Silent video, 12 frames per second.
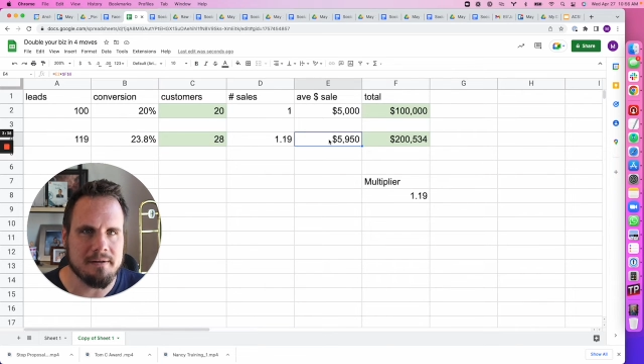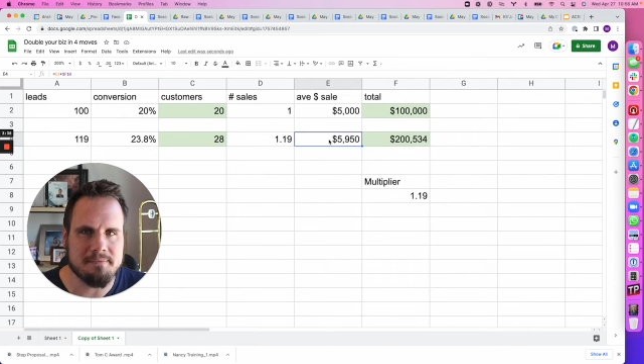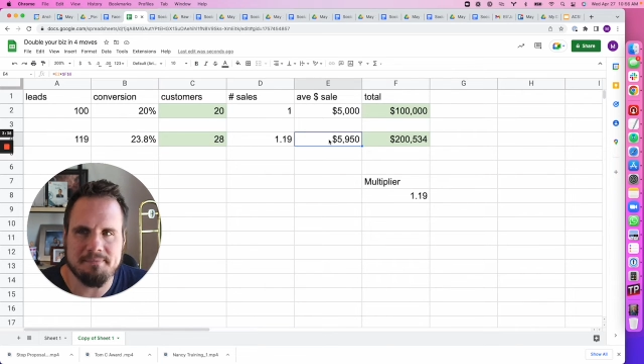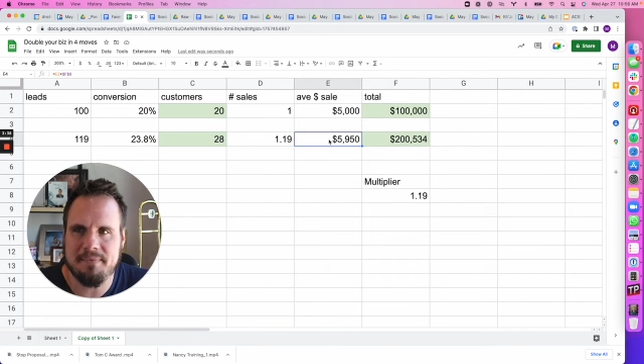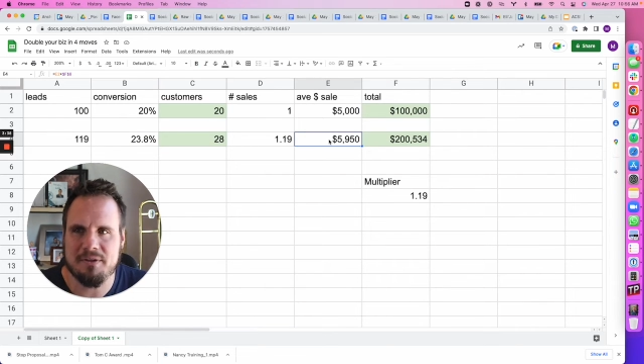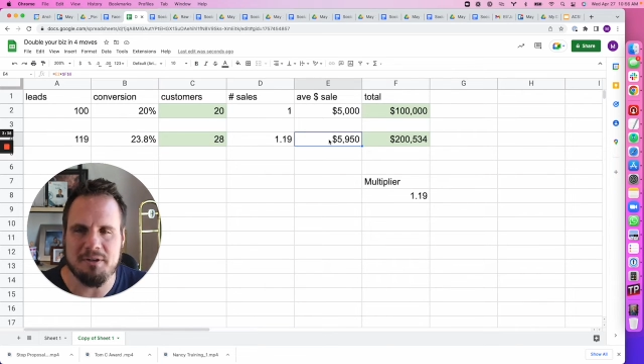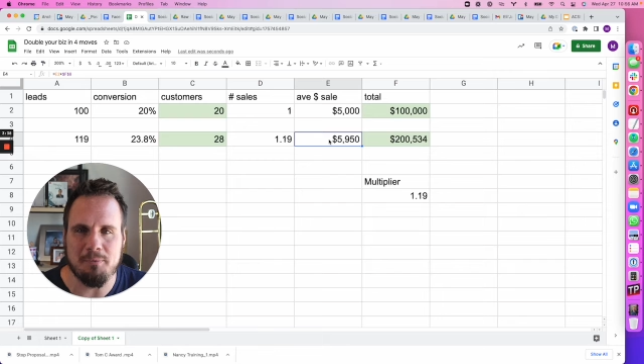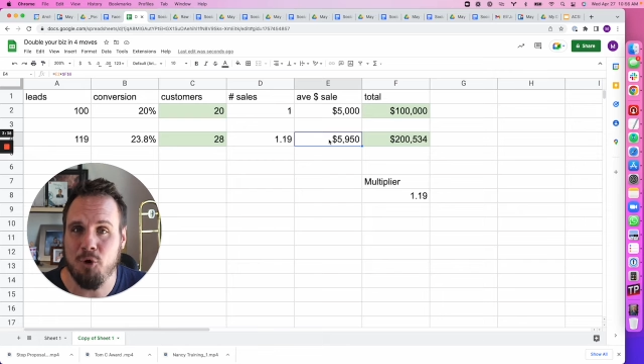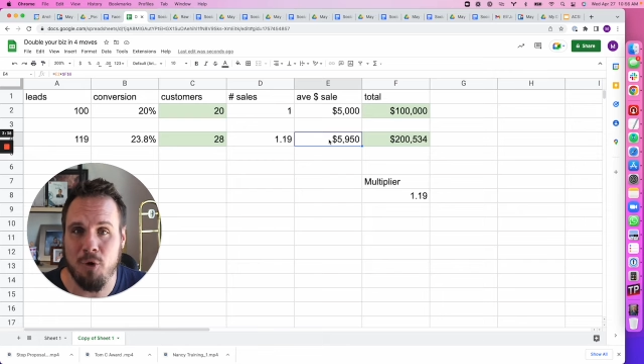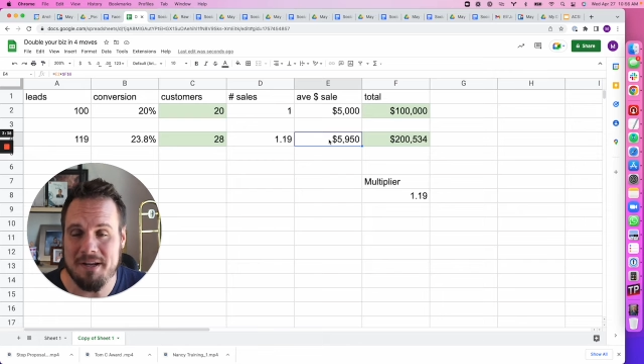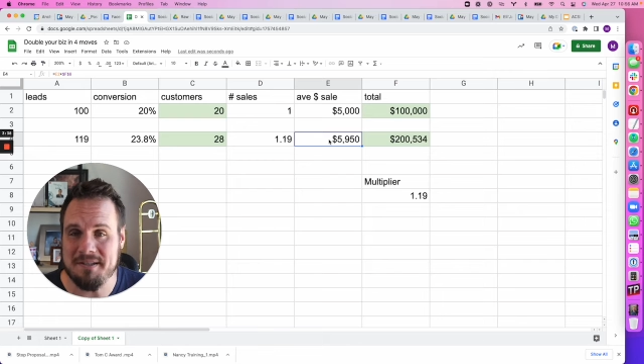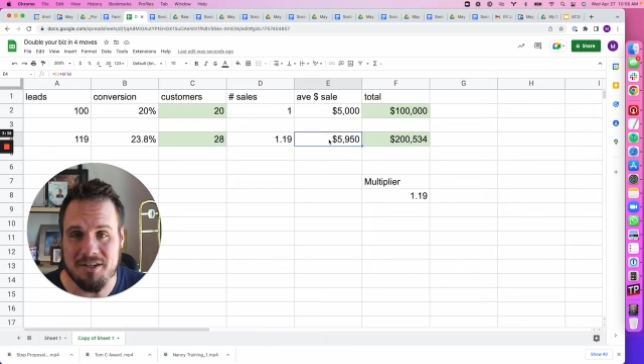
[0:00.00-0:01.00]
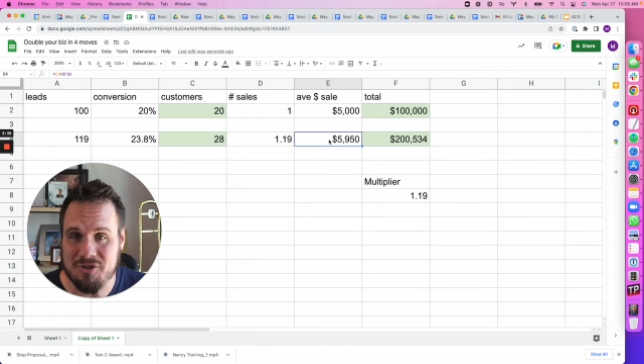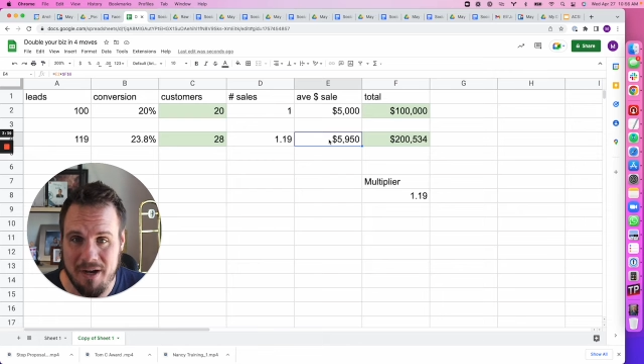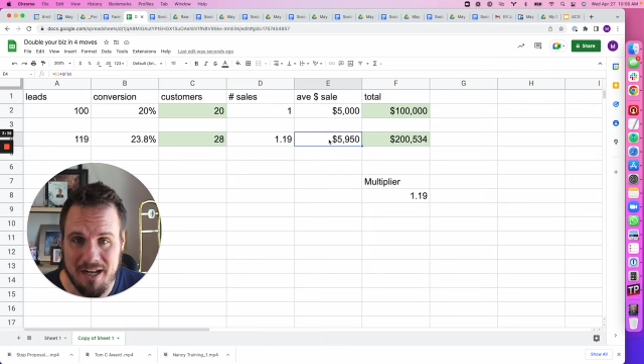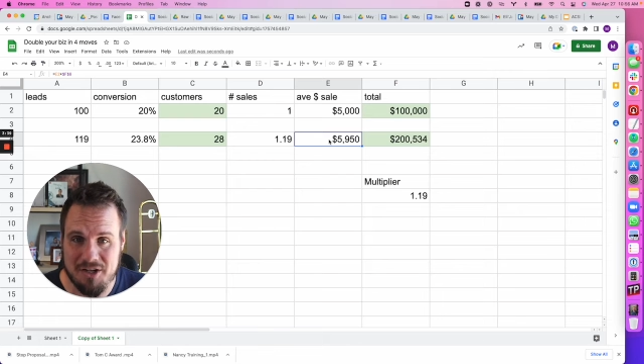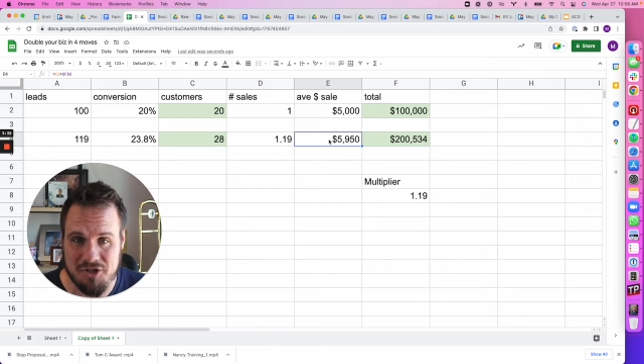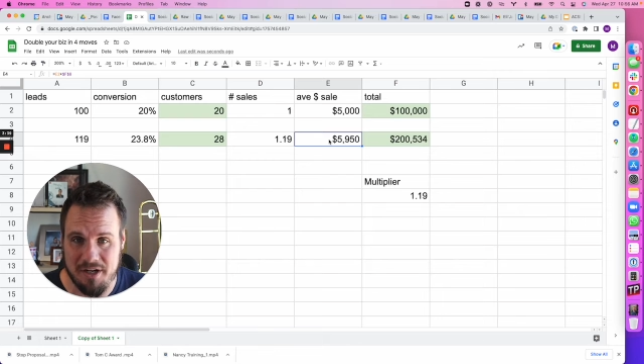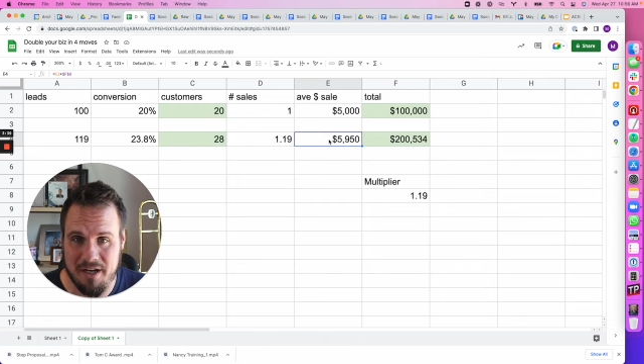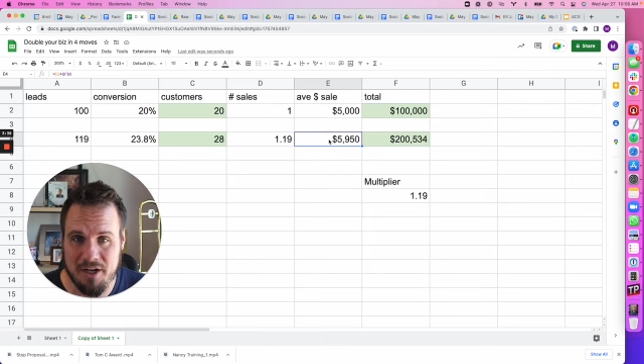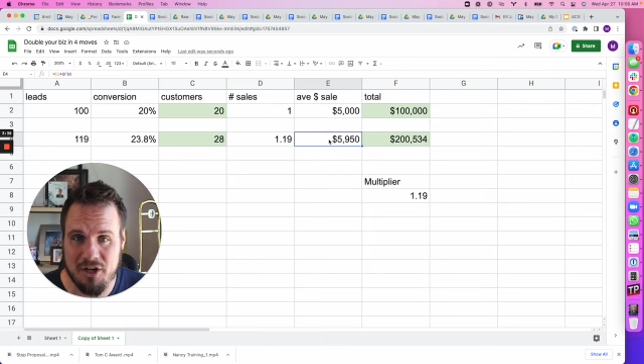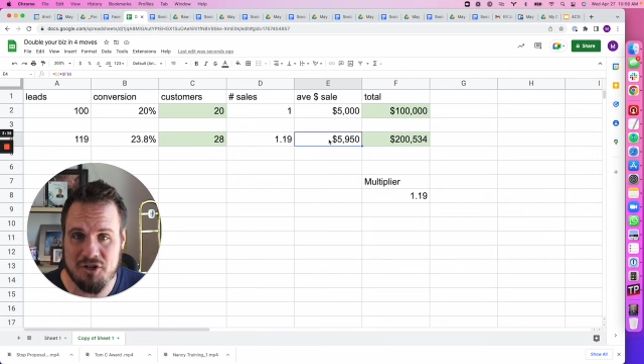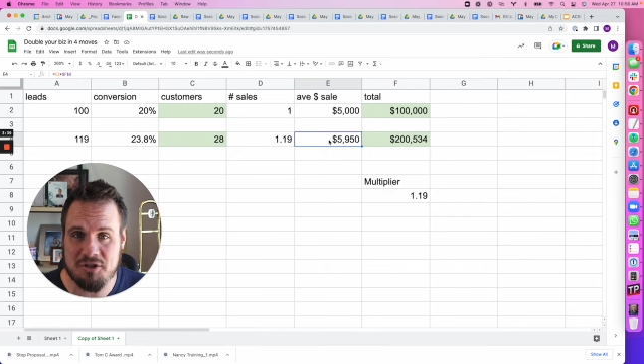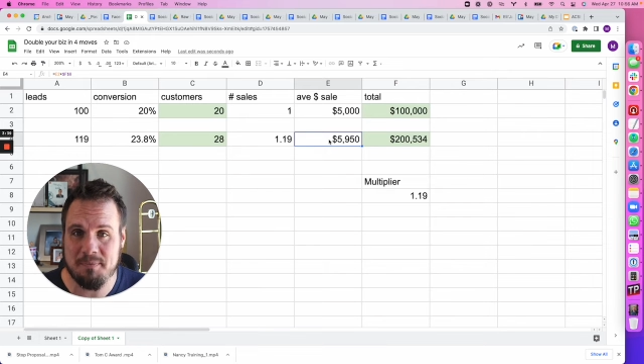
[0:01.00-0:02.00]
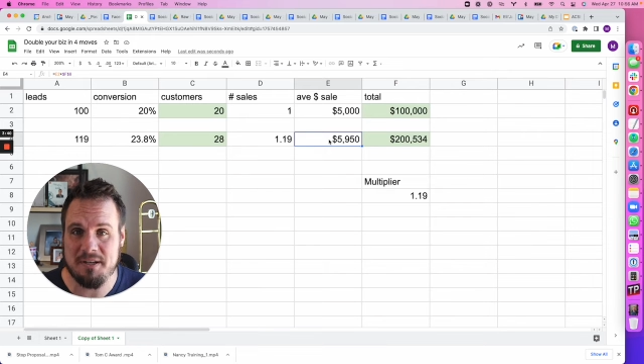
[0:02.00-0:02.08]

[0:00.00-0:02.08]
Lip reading: some crazy strategy. It could just be